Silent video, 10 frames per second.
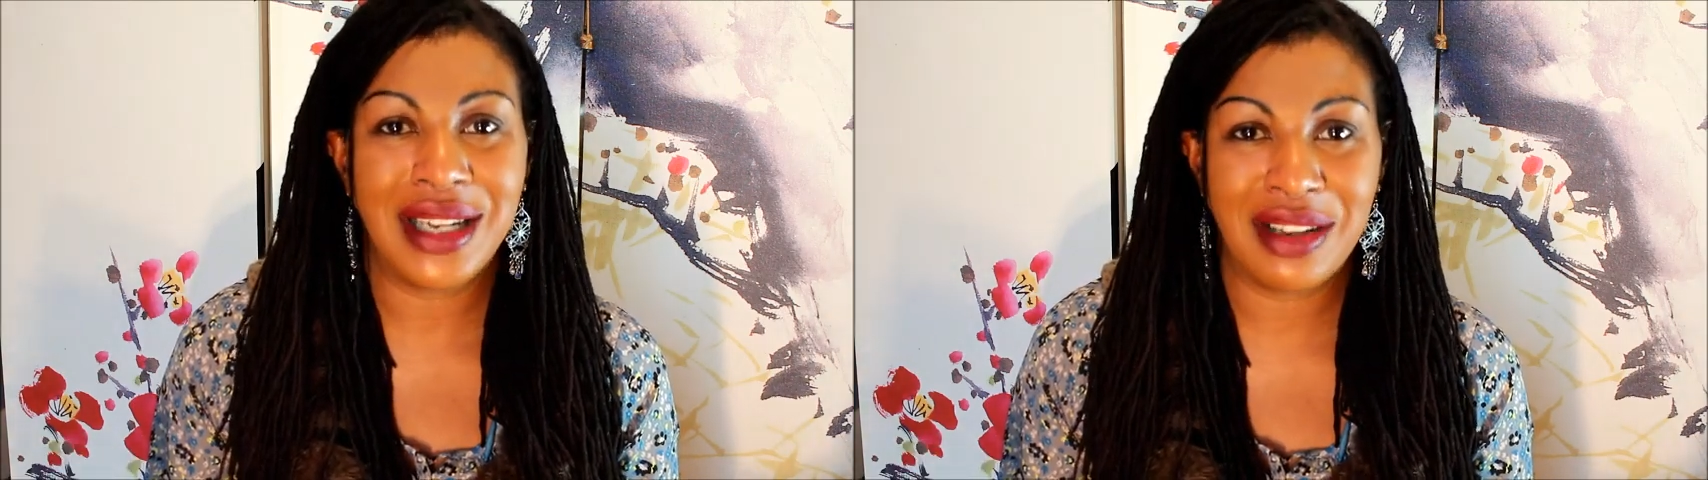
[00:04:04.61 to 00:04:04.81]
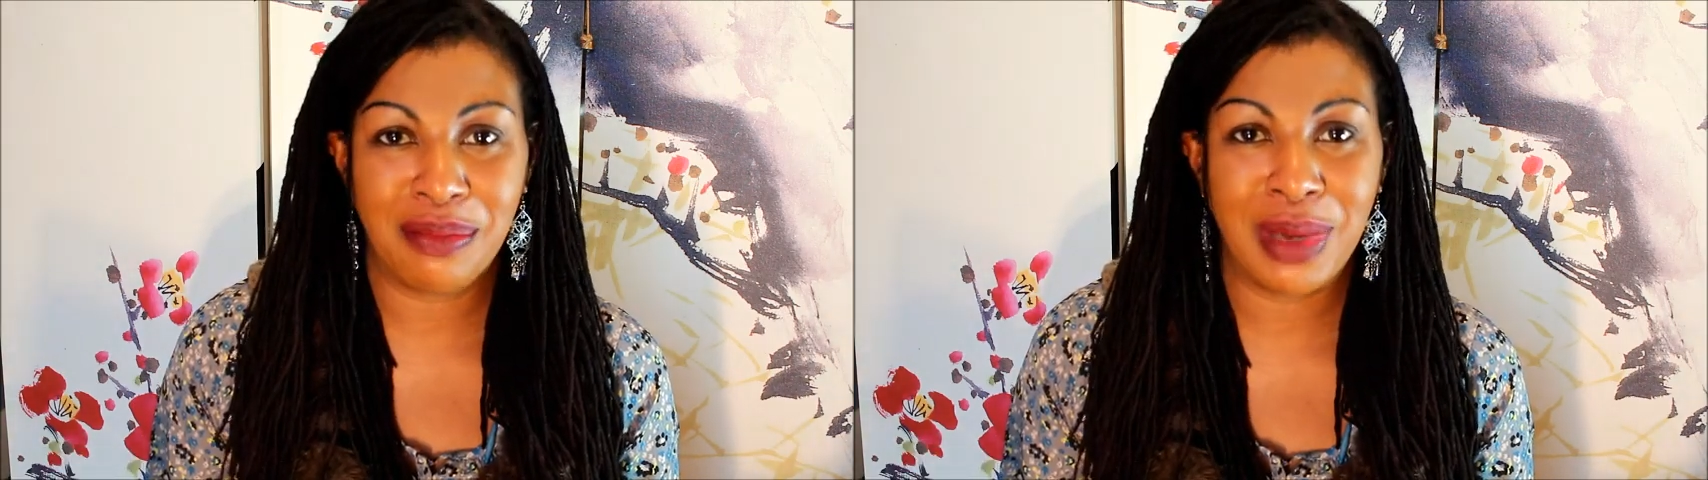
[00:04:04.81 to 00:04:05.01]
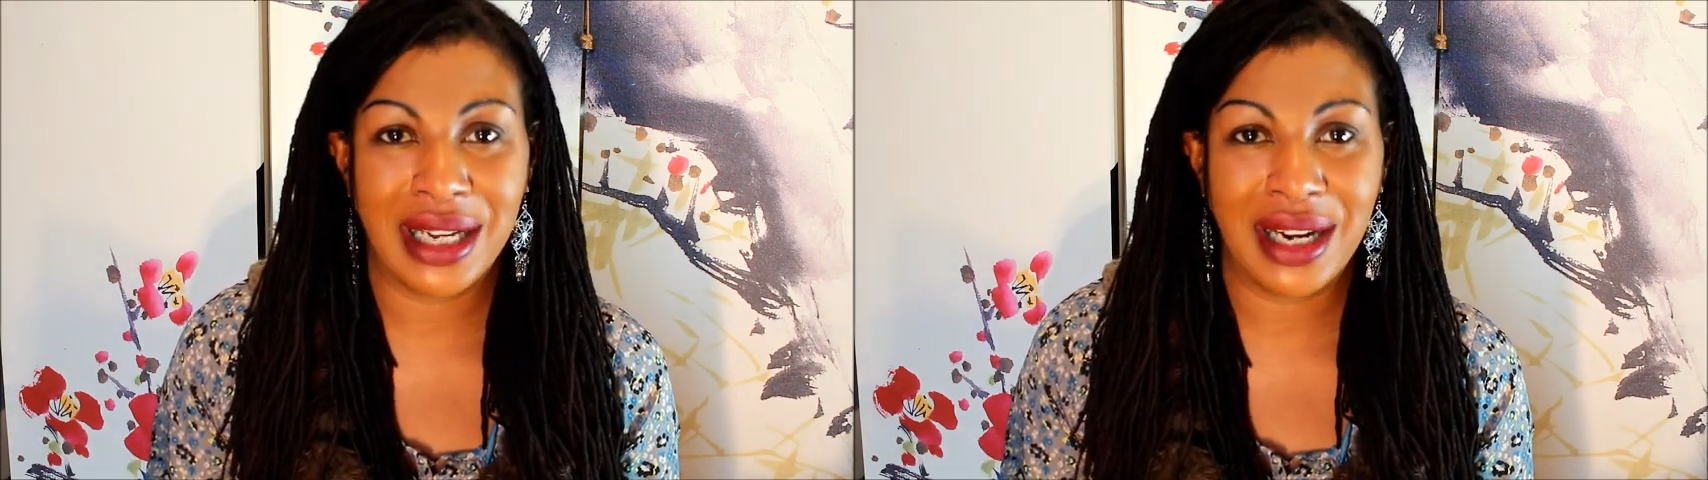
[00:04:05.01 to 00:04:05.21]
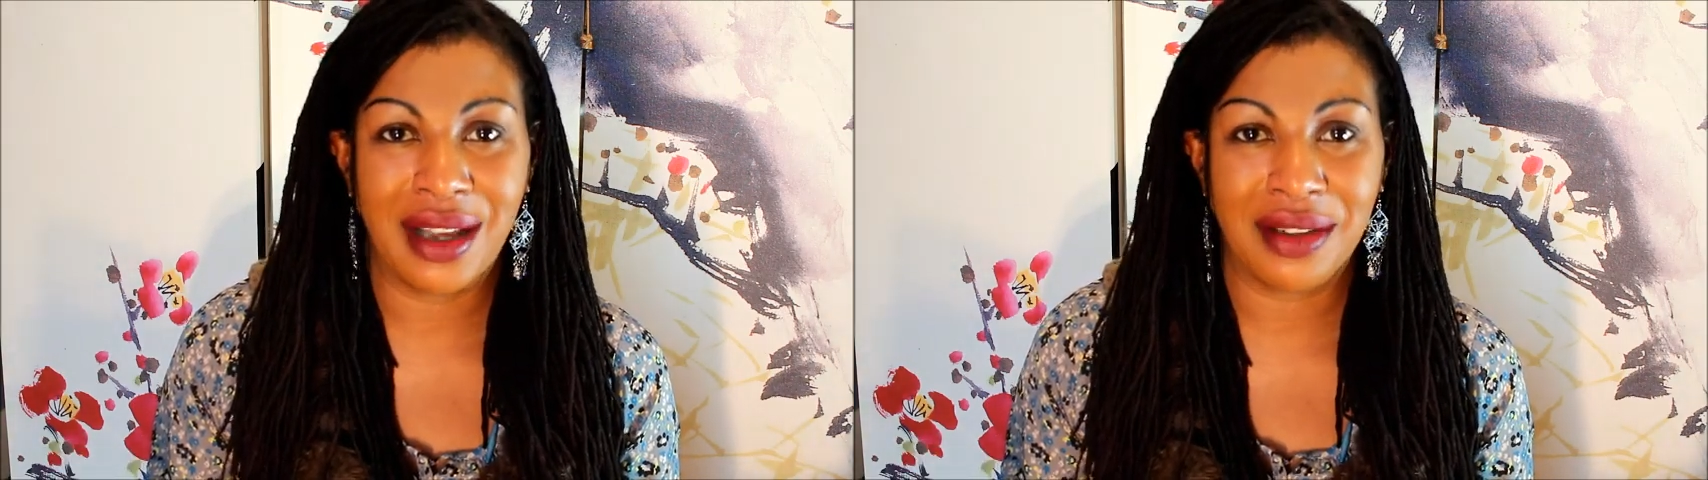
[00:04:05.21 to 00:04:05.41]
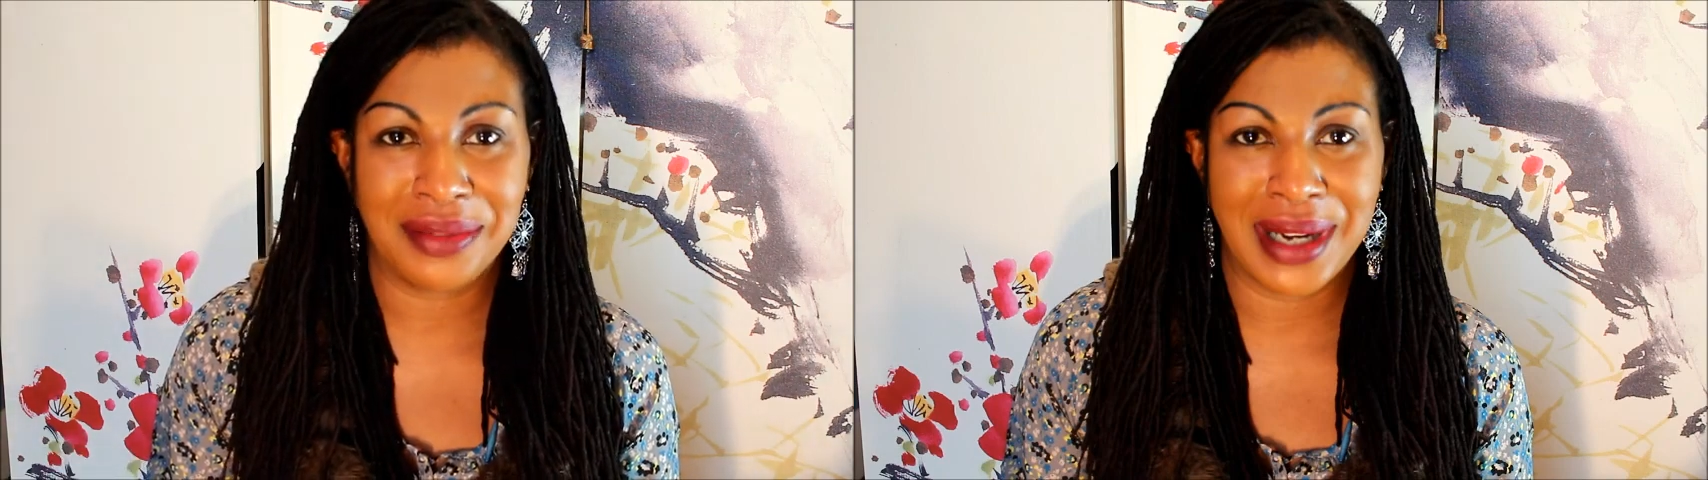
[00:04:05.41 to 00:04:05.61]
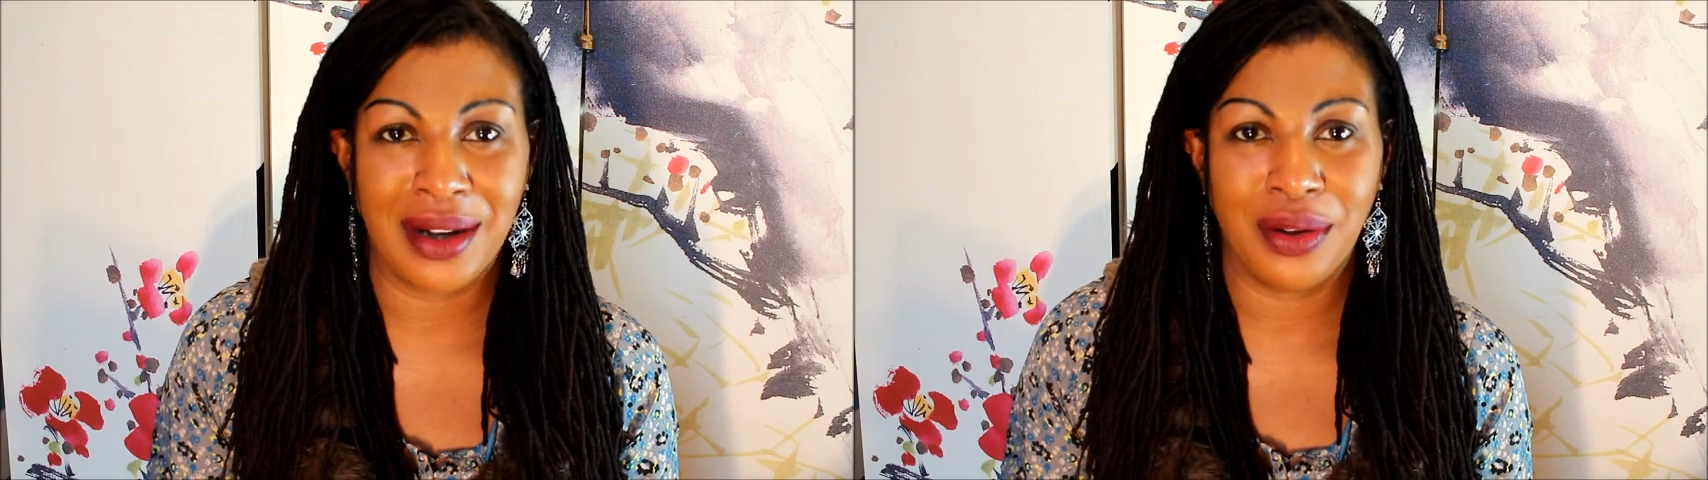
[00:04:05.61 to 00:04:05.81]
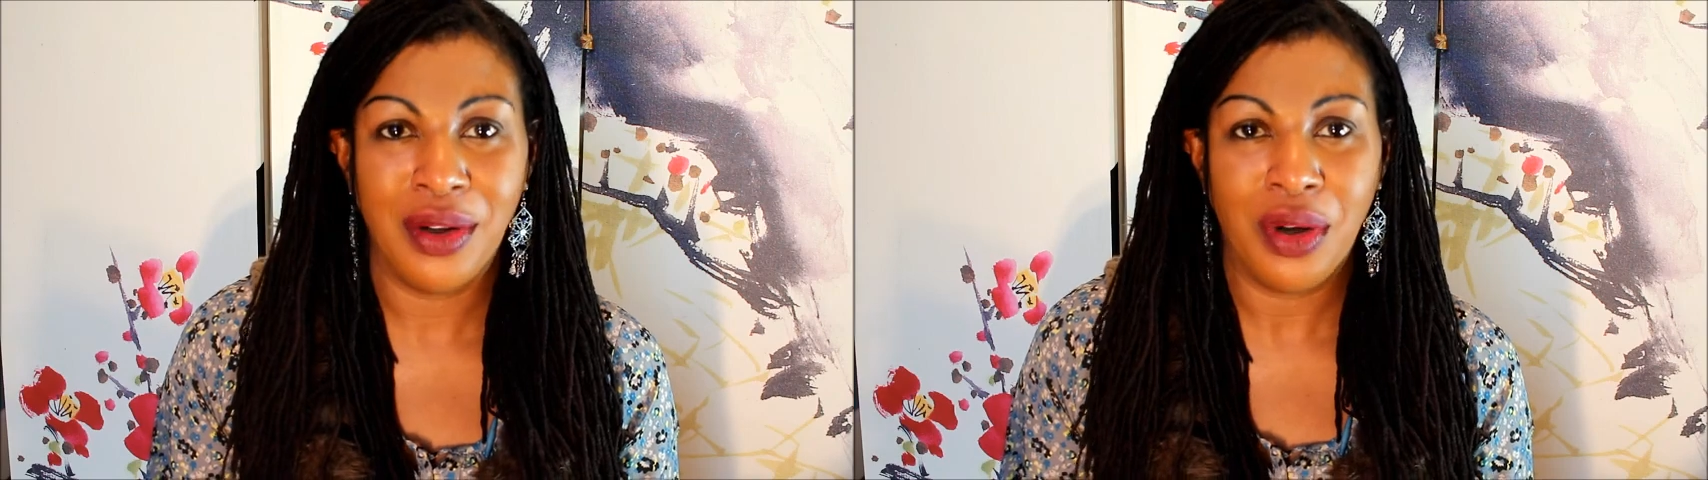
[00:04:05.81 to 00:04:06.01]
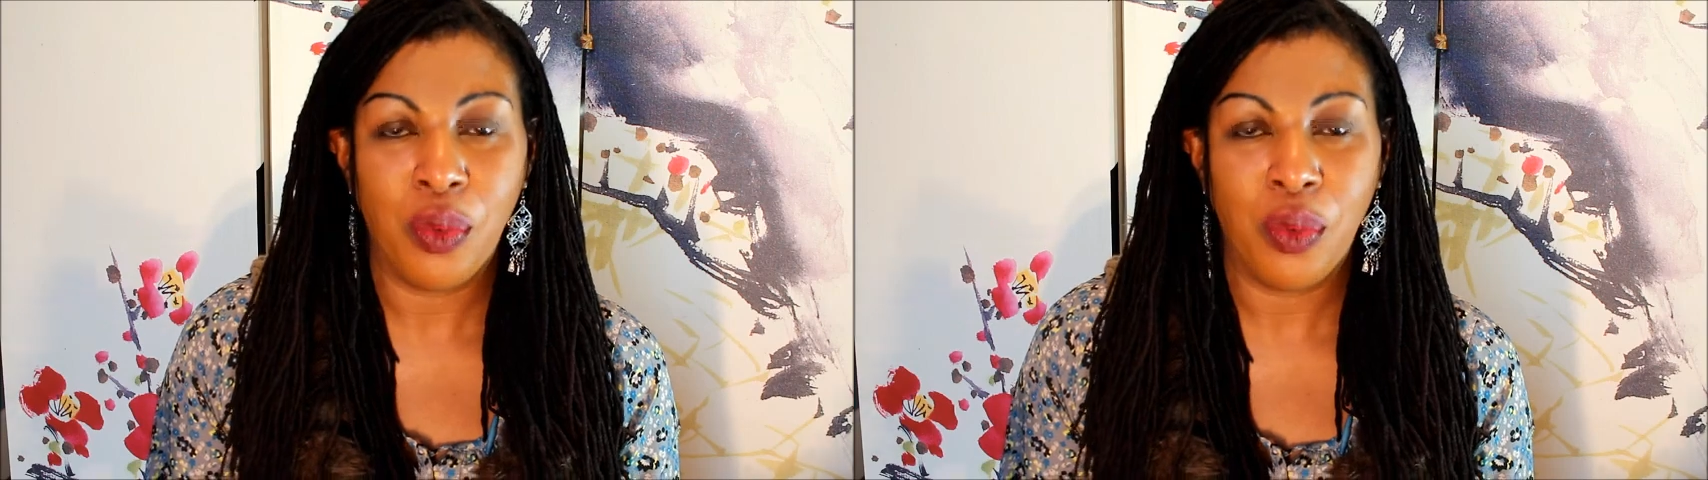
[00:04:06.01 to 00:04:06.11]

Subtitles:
live my life now?